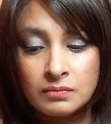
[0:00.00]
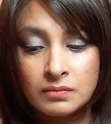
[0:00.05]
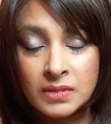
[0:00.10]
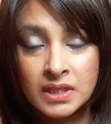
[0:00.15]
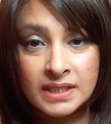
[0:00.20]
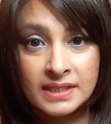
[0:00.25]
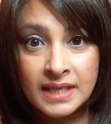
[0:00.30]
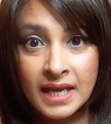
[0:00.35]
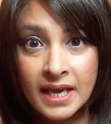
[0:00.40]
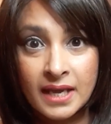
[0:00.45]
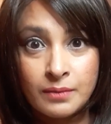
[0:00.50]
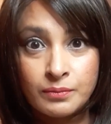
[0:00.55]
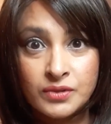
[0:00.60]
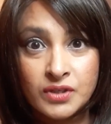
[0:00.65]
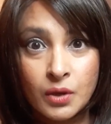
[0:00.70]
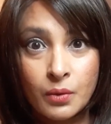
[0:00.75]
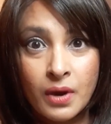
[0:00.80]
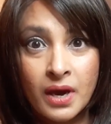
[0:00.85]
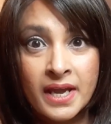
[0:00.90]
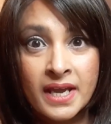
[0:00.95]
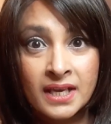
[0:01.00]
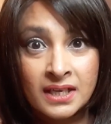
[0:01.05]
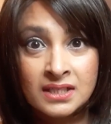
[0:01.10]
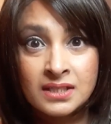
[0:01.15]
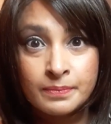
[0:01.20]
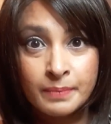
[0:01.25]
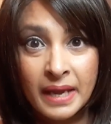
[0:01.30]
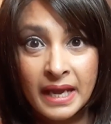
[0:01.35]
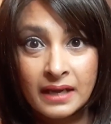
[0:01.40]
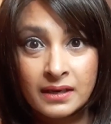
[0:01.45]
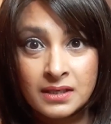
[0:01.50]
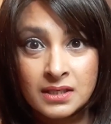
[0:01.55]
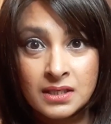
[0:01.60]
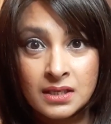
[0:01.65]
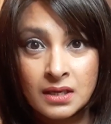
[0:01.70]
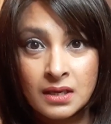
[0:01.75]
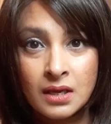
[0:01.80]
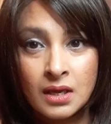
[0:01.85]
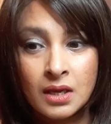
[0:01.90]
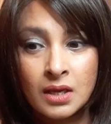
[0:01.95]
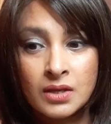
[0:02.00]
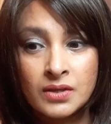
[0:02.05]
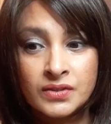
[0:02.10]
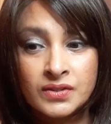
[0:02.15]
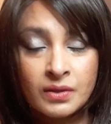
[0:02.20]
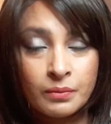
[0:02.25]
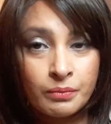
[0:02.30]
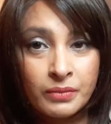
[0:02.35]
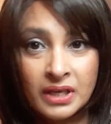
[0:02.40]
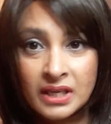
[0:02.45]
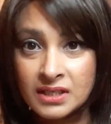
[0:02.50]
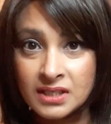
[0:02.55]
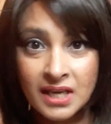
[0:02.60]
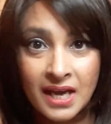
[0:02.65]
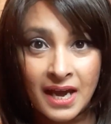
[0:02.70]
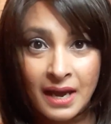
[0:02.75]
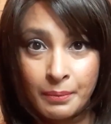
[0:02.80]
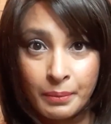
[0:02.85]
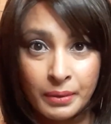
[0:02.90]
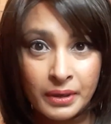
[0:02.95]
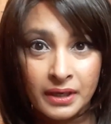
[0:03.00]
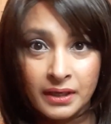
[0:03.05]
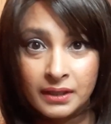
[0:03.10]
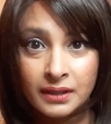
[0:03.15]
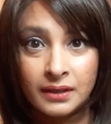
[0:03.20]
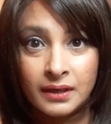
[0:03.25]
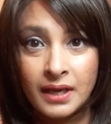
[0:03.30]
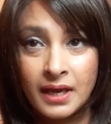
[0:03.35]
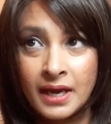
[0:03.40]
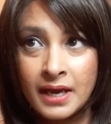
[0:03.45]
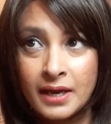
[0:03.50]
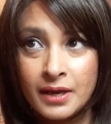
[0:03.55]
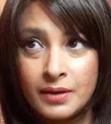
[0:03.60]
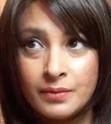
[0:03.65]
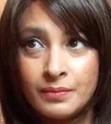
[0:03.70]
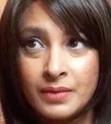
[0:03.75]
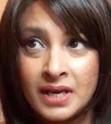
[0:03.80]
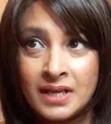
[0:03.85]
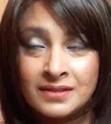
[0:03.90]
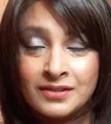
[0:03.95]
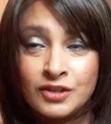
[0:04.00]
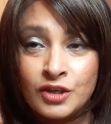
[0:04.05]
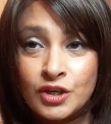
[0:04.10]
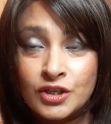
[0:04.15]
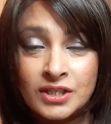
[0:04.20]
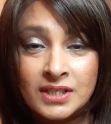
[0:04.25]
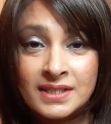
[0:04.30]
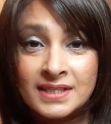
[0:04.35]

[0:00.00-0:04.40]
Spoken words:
the same, so I expect something to happen at certain